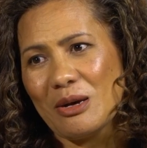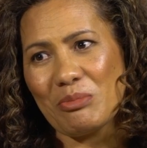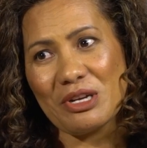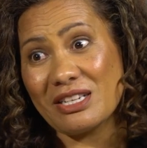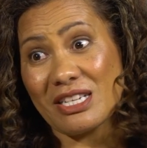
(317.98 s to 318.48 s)

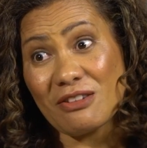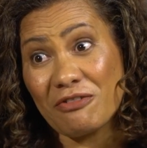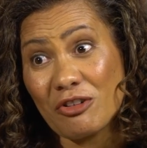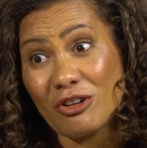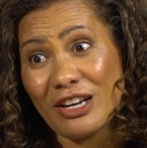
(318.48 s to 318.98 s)
but it doesn't
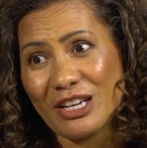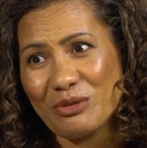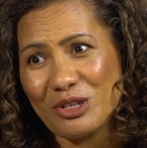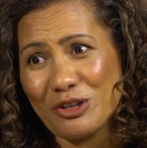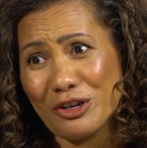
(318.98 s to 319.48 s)
feel like it
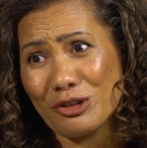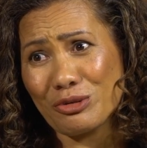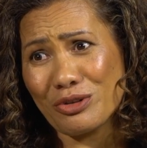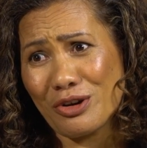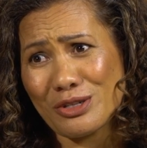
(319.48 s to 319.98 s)
when you're going
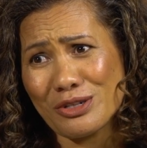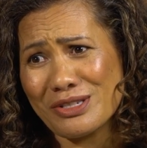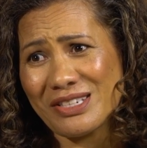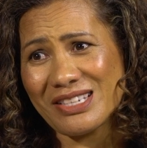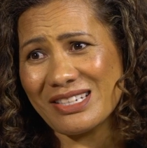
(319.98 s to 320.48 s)
through those
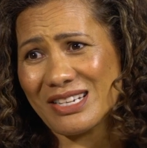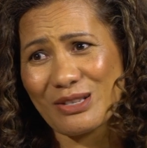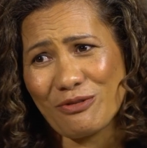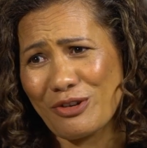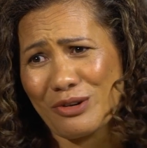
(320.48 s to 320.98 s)
losses. It
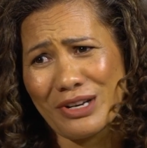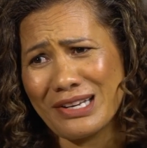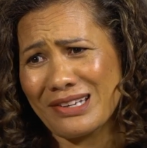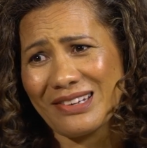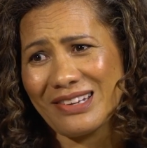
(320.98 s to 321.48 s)
doesn't feel
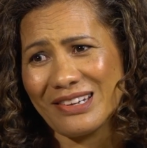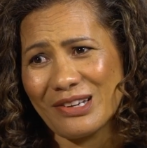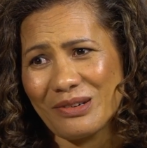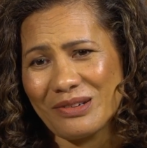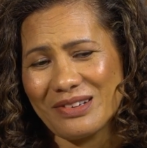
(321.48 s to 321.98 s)
like,
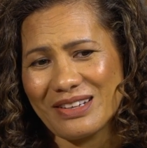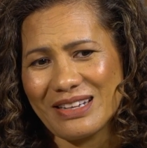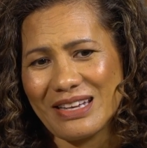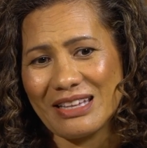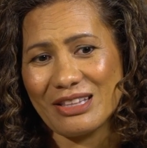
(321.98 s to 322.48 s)

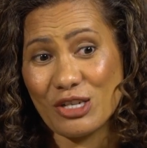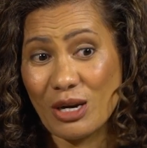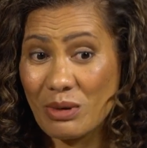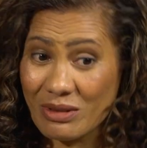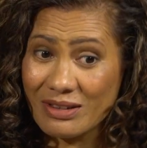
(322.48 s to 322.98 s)
at the
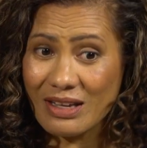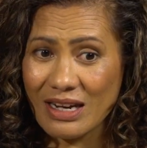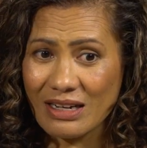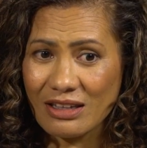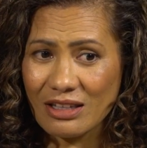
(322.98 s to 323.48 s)
time.
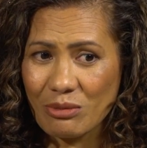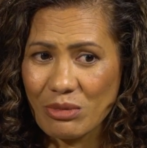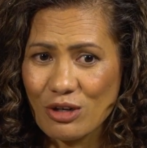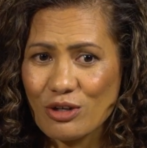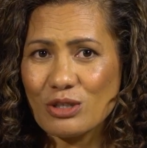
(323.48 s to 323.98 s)
And I think
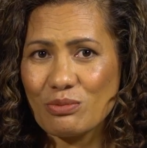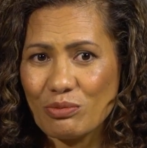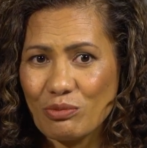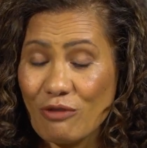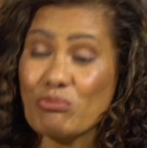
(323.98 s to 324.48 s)
because
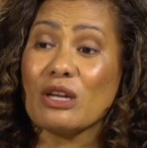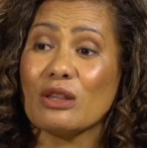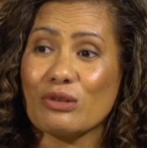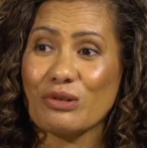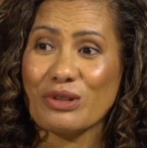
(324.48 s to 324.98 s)
we've been through